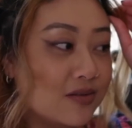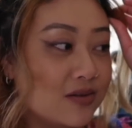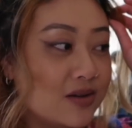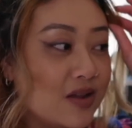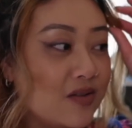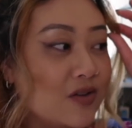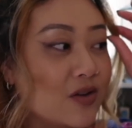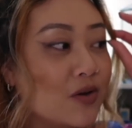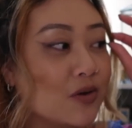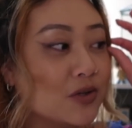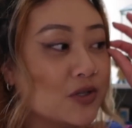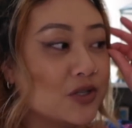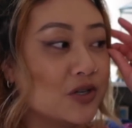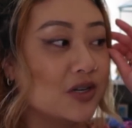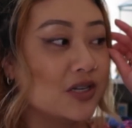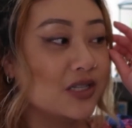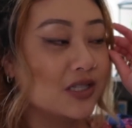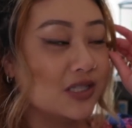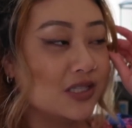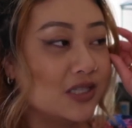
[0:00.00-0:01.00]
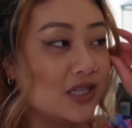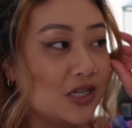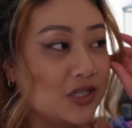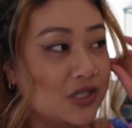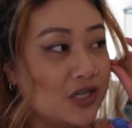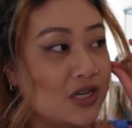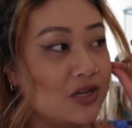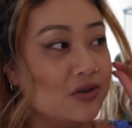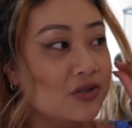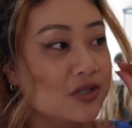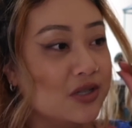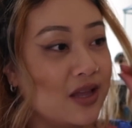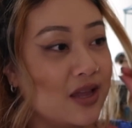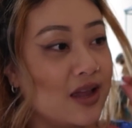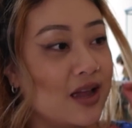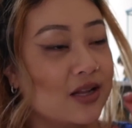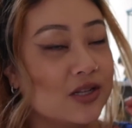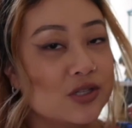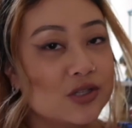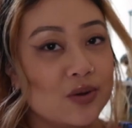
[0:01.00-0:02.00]
T V culture is such a huge
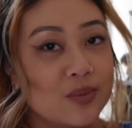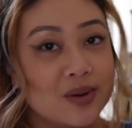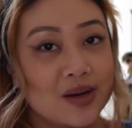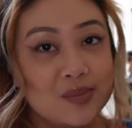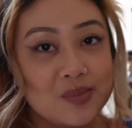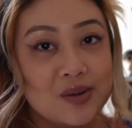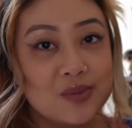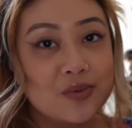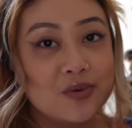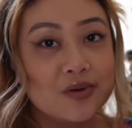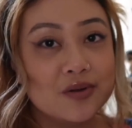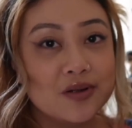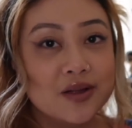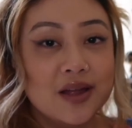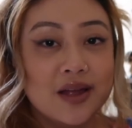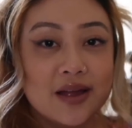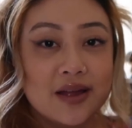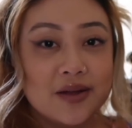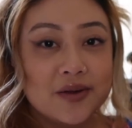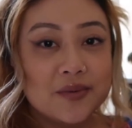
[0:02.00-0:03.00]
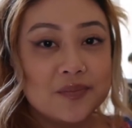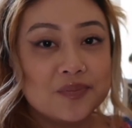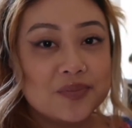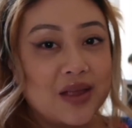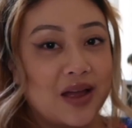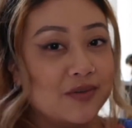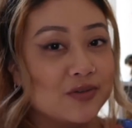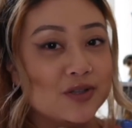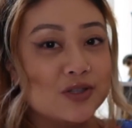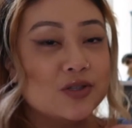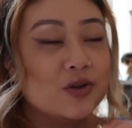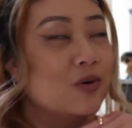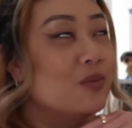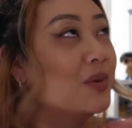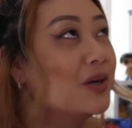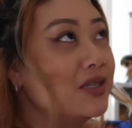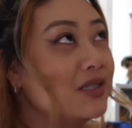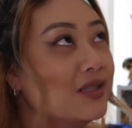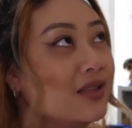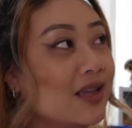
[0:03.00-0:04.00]
thing and so many people have so
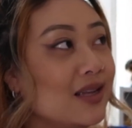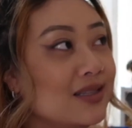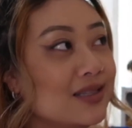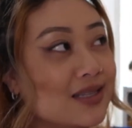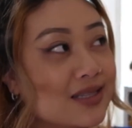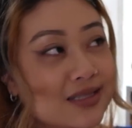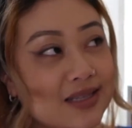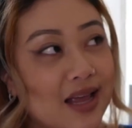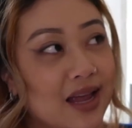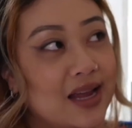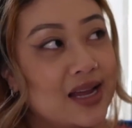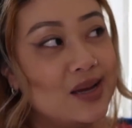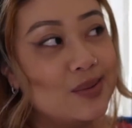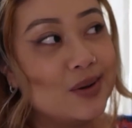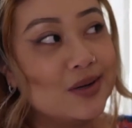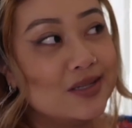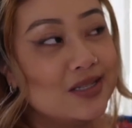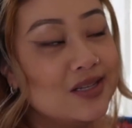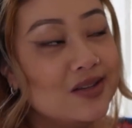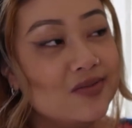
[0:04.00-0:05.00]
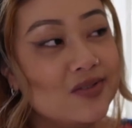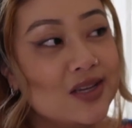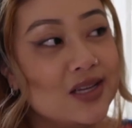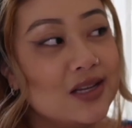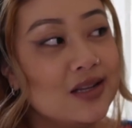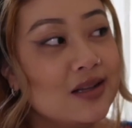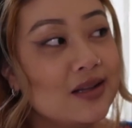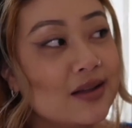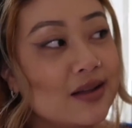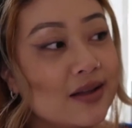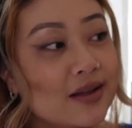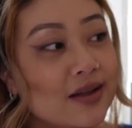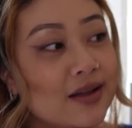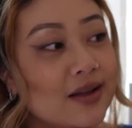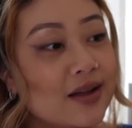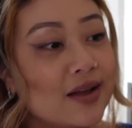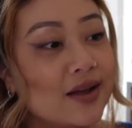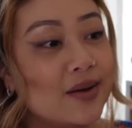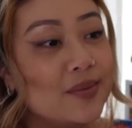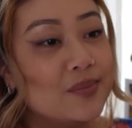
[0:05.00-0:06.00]
much things to say about T V,
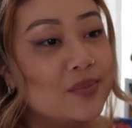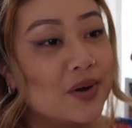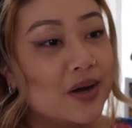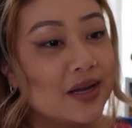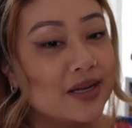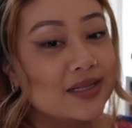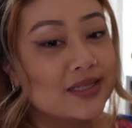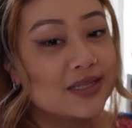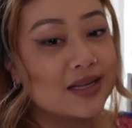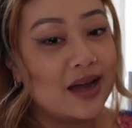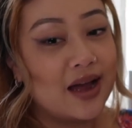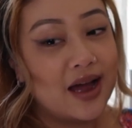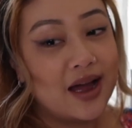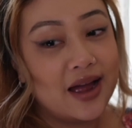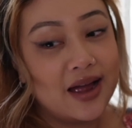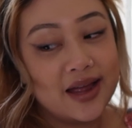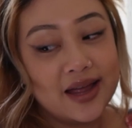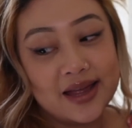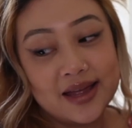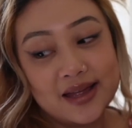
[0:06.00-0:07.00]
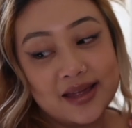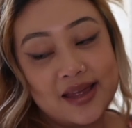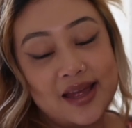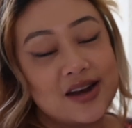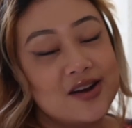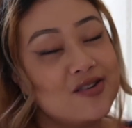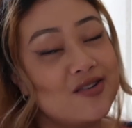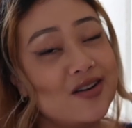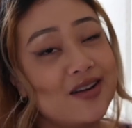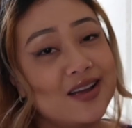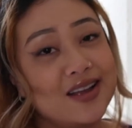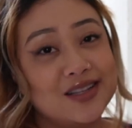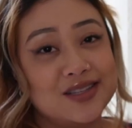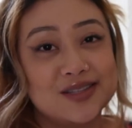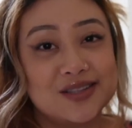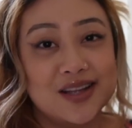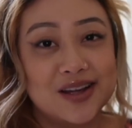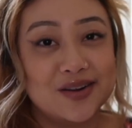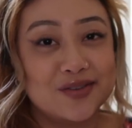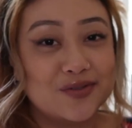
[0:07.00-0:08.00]
but I cannot
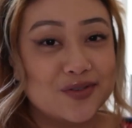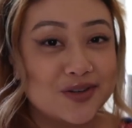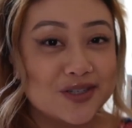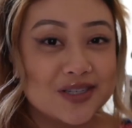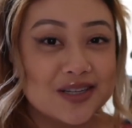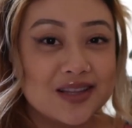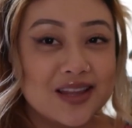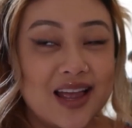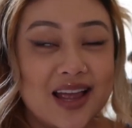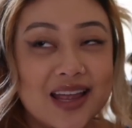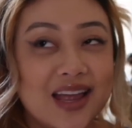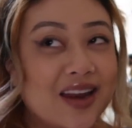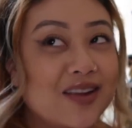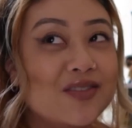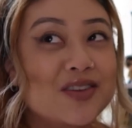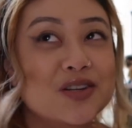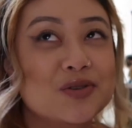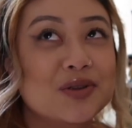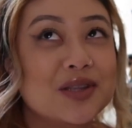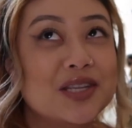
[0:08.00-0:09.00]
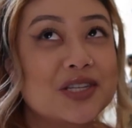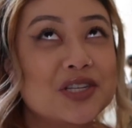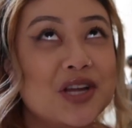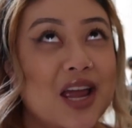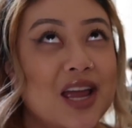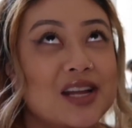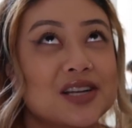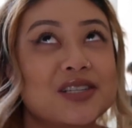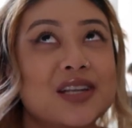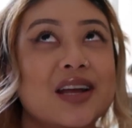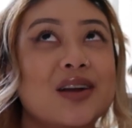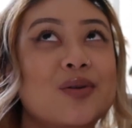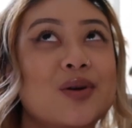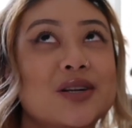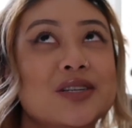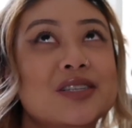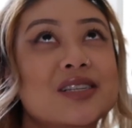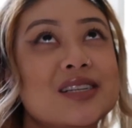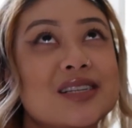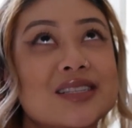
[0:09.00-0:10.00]
answer that, unfortunately. I can't even really change that
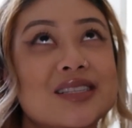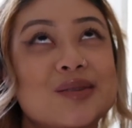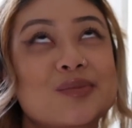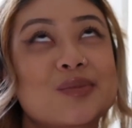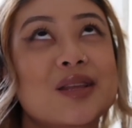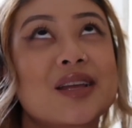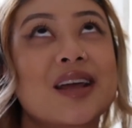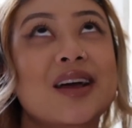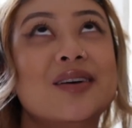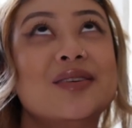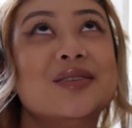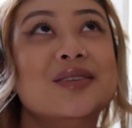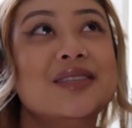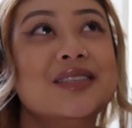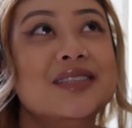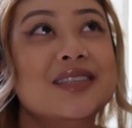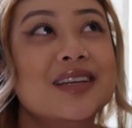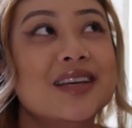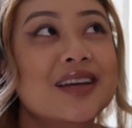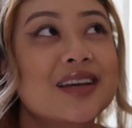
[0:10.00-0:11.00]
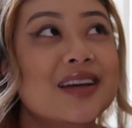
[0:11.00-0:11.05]
question into something else,